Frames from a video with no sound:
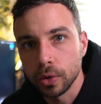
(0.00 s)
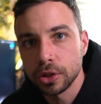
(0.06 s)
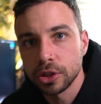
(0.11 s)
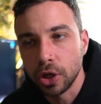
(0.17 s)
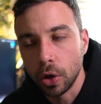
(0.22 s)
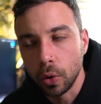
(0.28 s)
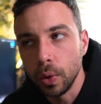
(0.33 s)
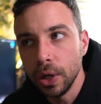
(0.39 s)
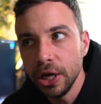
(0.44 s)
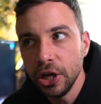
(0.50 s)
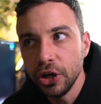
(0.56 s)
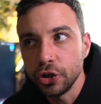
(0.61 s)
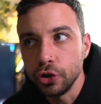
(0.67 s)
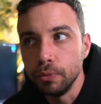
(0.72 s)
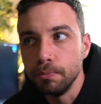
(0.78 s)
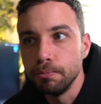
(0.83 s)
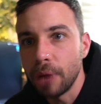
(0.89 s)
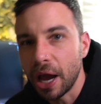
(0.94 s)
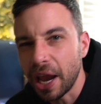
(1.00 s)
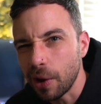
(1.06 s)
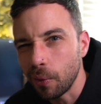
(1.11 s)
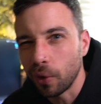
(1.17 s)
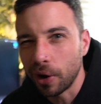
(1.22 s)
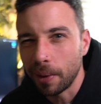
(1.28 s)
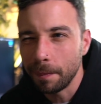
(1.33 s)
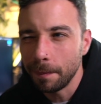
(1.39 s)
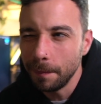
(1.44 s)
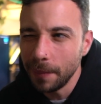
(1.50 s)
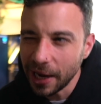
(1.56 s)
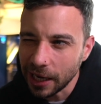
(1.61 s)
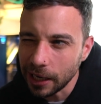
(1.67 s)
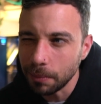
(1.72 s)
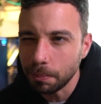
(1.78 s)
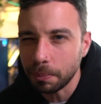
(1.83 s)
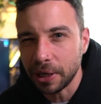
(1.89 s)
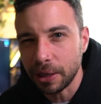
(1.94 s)
so you may want to
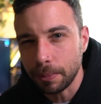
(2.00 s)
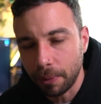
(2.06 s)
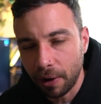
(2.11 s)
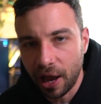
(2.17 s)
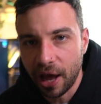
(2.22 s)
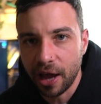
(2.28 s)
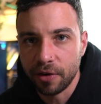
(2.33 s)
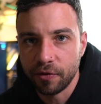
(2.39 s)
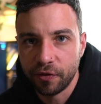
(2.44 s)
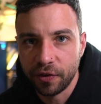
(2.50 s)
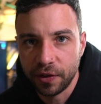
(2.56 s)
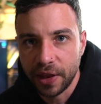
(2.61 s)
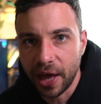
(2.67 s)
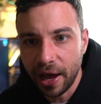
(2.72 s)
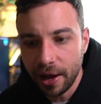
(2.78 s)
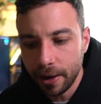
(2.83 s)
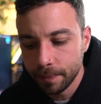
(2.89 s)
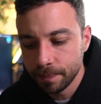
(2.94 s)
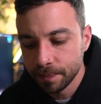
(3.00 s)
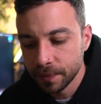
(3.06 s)
maybe plan for that.